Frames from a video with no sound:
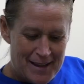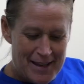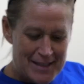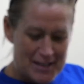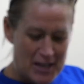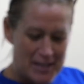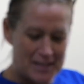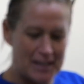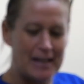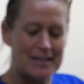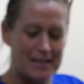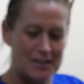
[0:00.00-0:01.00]

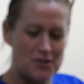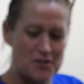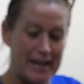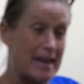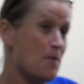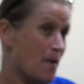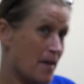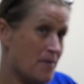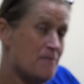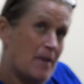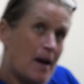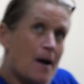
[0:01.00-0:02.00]
it's a tricky
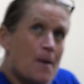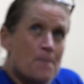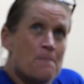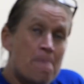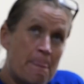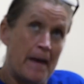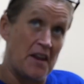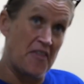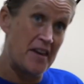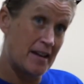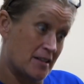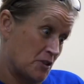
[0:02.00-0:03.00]
one, and I
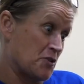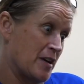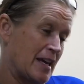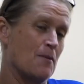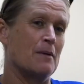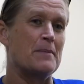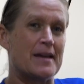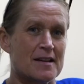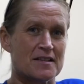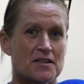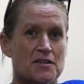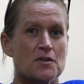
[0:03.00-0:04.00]
think it's a tricky one
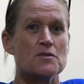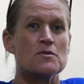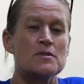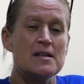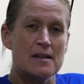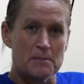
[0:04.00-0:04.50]
because a school,